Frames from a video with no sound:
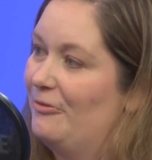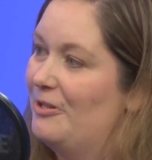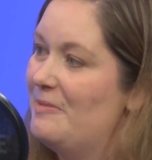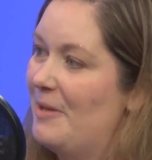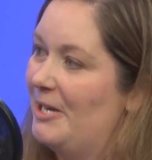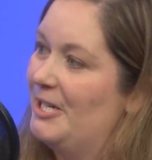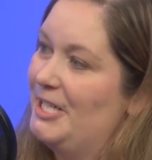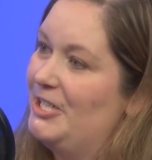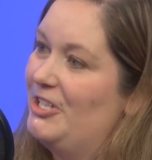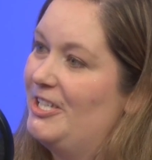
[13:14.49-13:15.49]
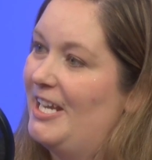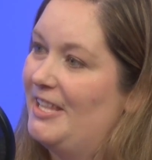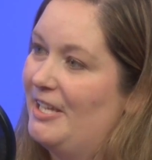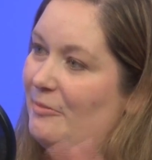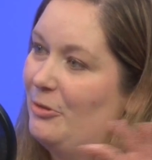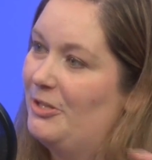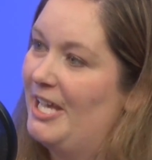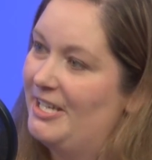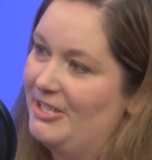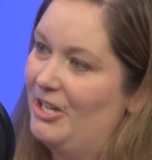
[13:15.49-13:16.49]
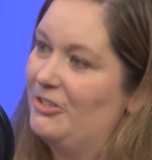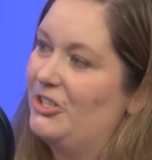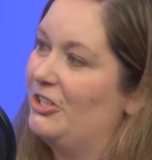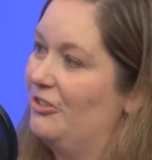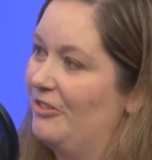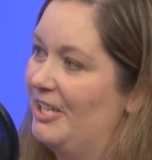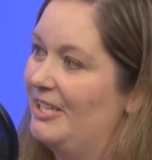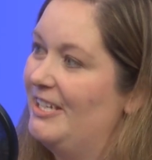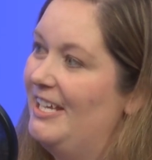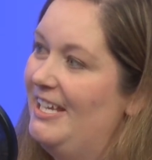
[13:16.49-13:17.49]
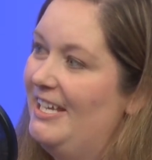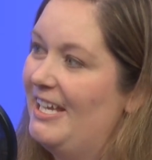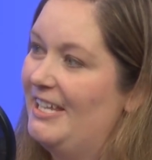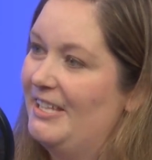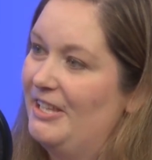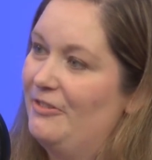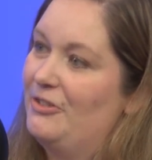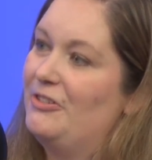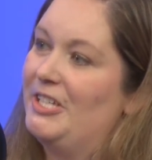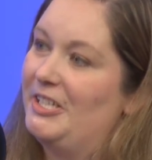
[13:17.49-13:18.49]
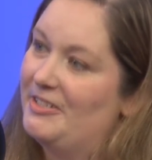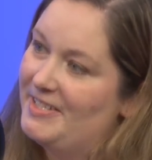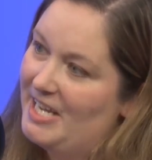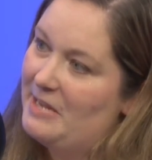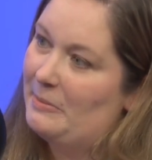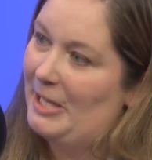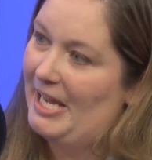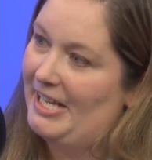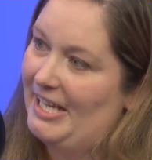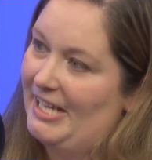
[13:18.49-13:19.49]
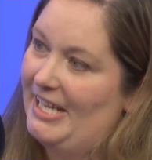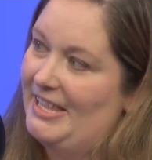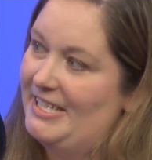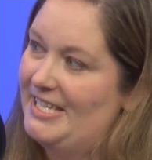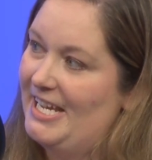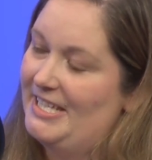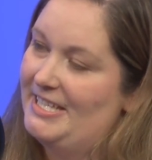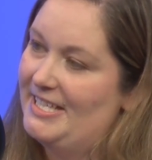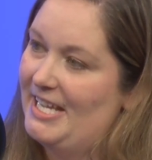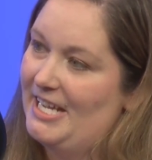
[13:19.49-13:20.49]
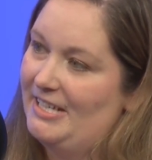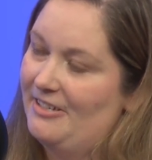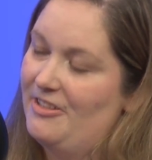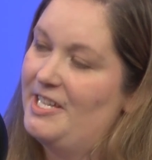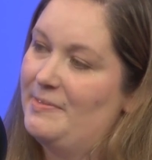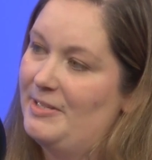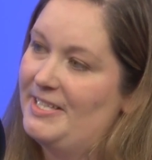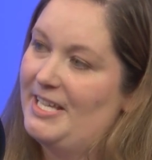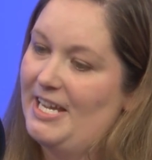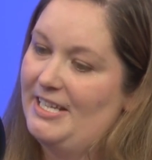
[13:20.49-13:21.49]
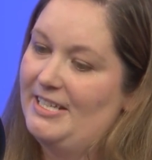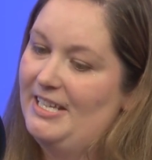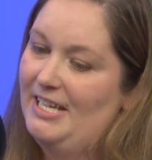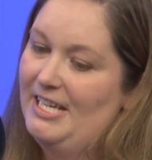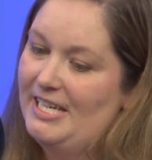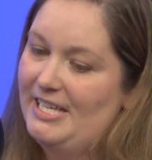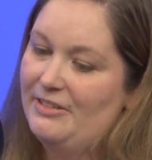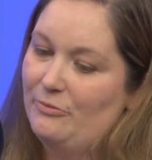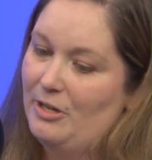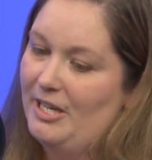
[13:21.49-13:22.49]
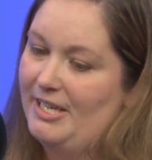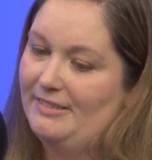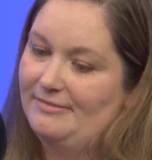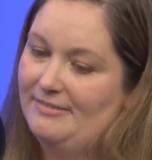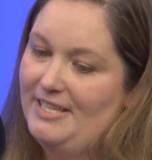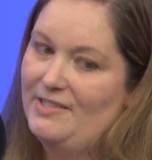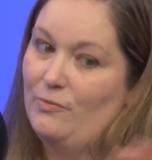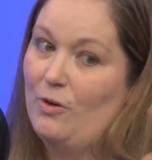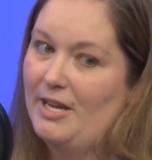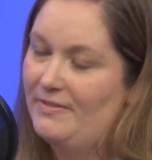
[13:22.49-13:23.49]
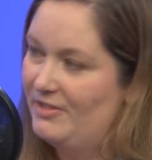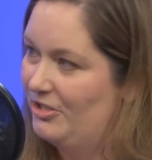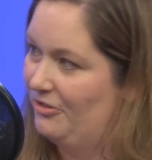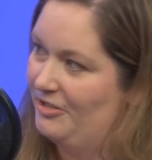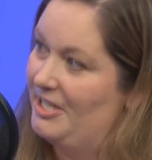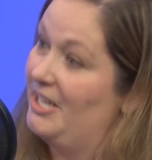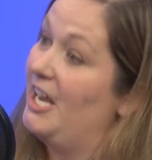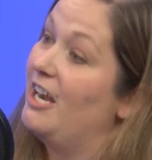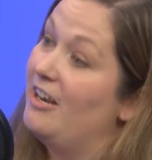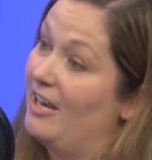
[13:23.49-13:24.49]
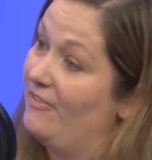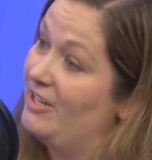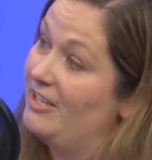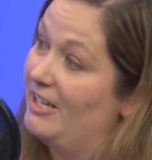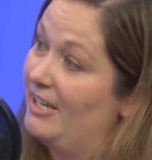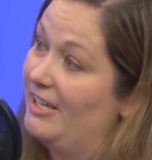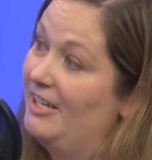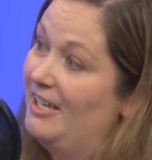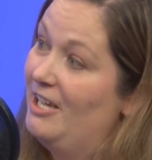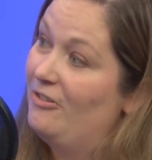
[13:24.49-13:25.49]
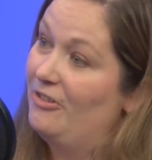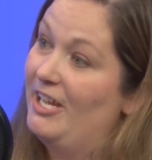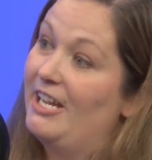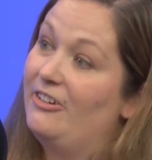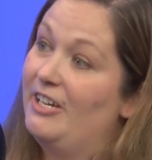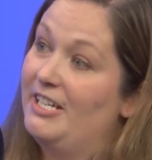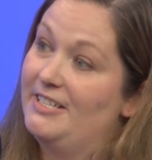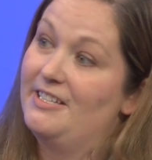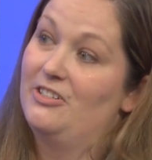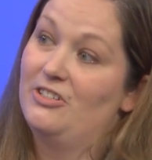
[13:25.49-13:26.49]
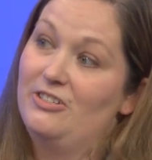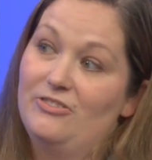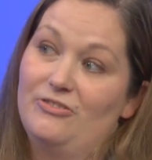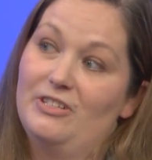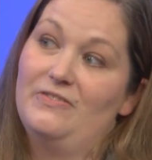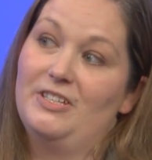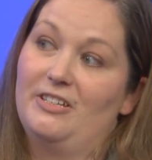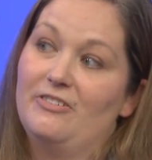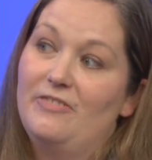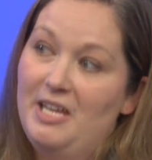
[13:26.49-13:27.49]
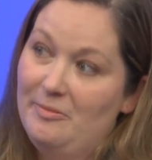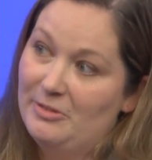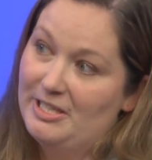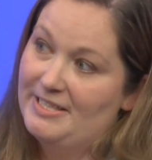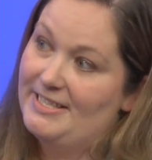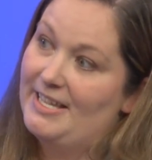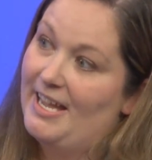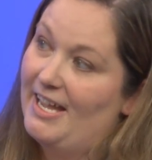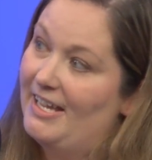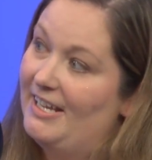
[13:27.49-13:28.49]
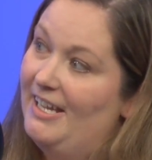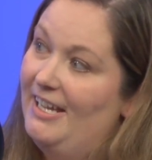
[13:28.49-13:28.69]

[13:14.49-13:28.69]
a remarriage, and they both had adult children, and then they were doing their estate planning, and the dad decided, or the husband decided, he didn't want his wife's children to inherit everything. Well, that created such a huge rift in their families that